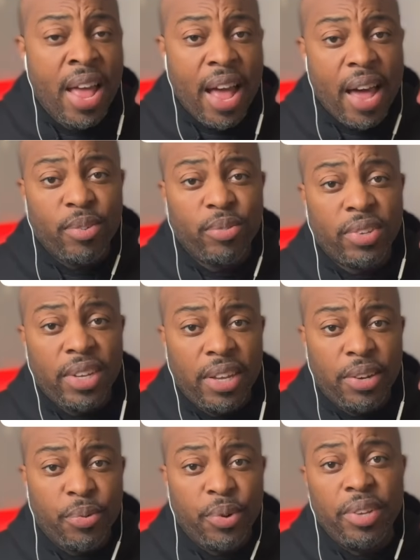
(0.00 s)
I don't see
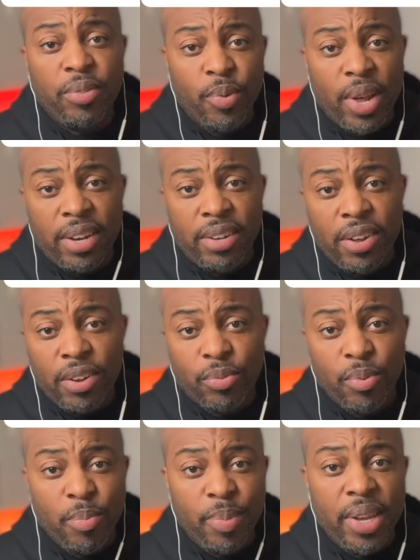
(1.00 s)
any reason why the Ducks
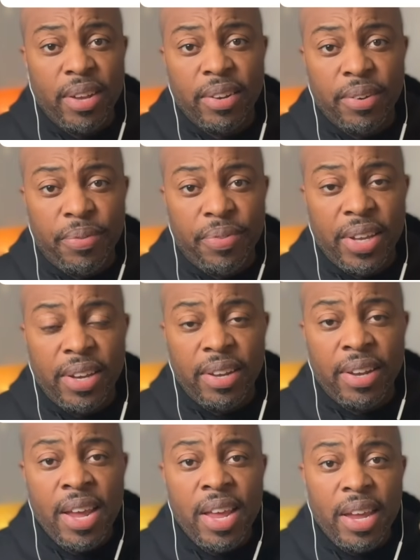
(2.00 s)
won't be
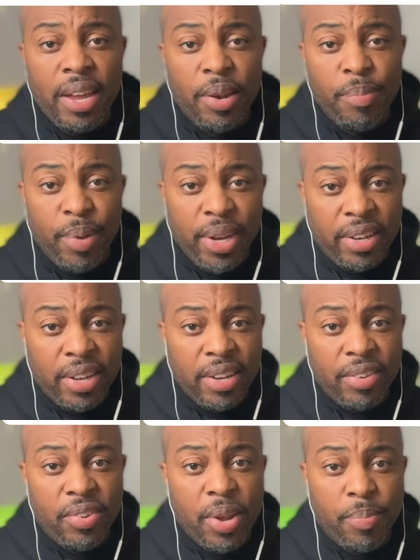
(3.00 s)
undefeated in the Big
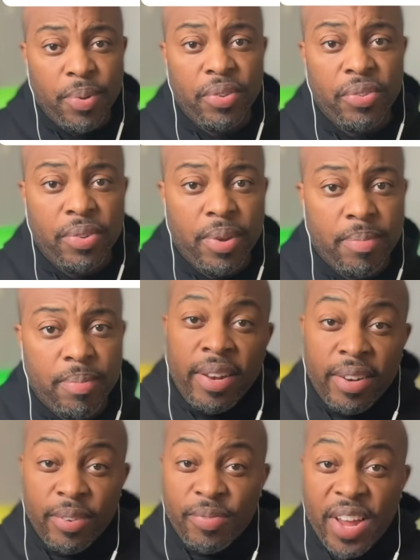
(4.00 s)
Ten championship.
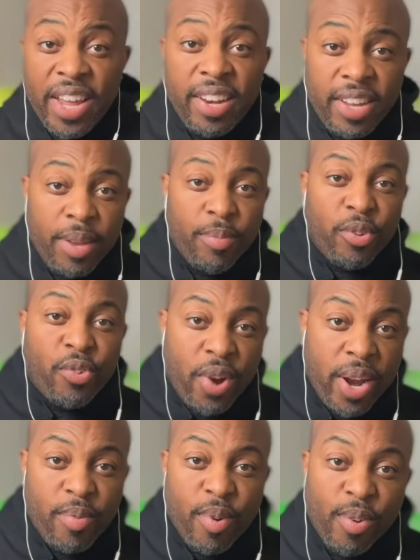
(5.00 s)
Does Vandy keep the
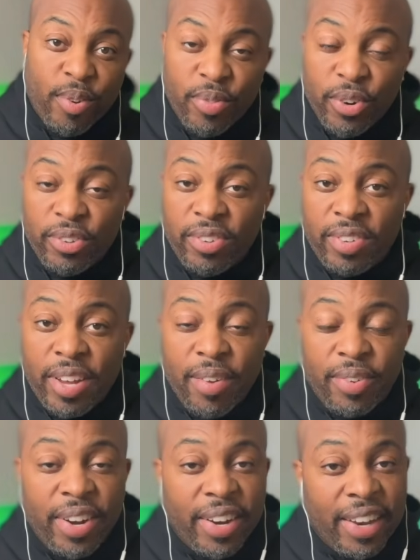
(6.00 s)
train rolling versus
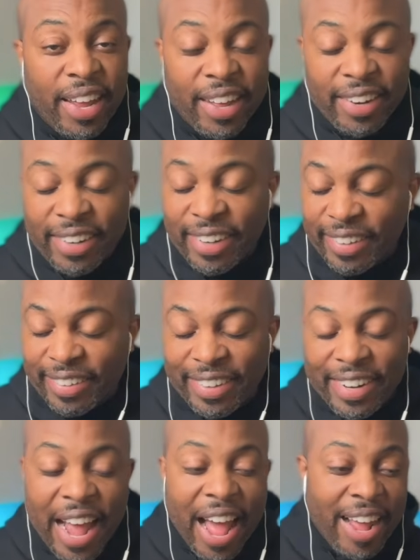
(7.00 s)
South Carolina?
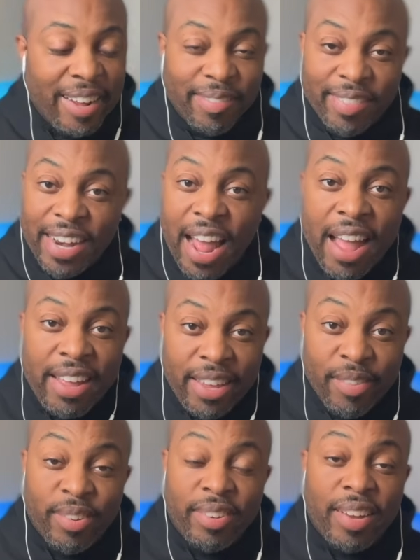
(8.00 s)
Listen, I have not
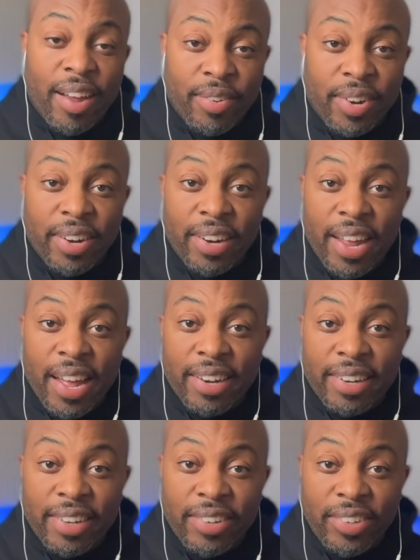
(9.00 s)
given South
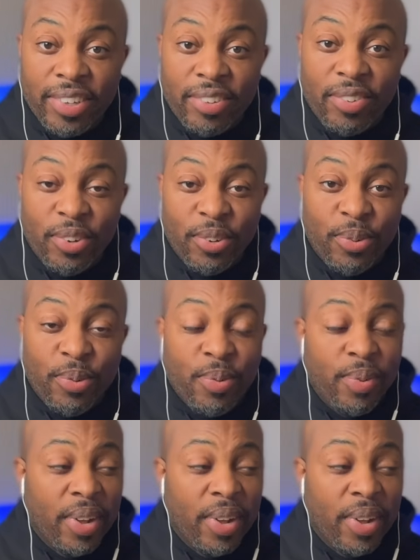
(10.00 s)
Carolina their just due.